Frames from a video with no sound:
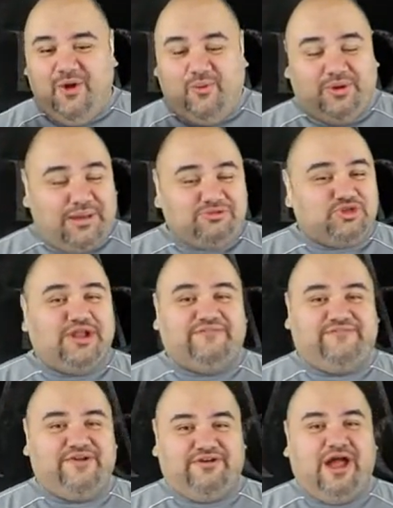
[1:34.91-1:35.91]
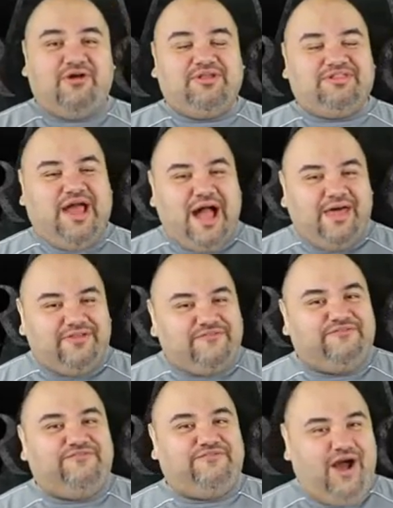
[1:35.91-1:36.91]
what I'm trying to figure out is how the
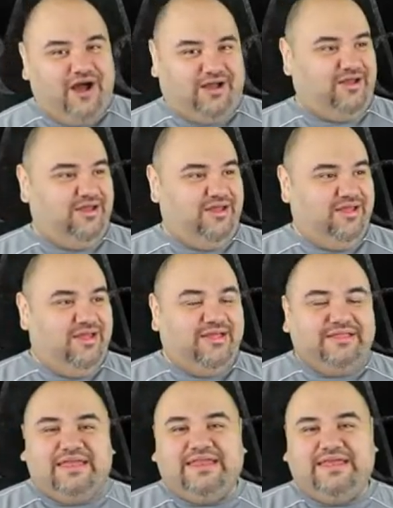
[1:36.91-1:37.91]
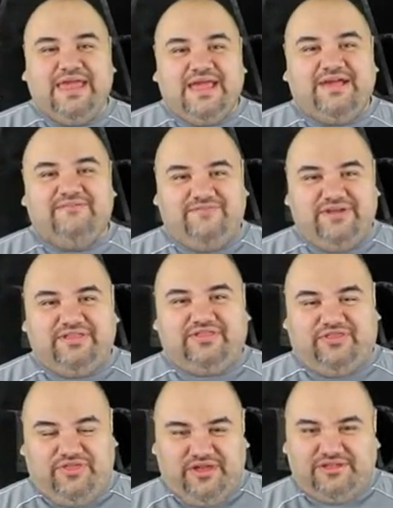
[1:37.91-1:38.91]
fuck did he
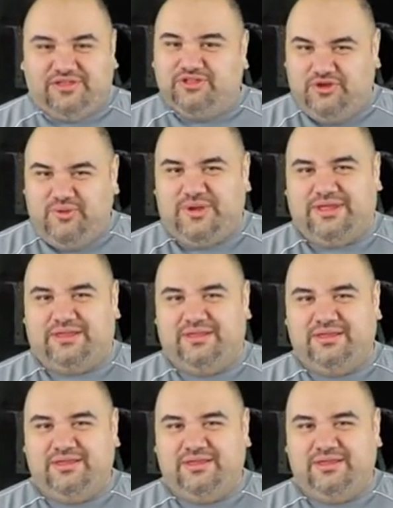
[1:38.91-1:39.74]
convince Thea to do it?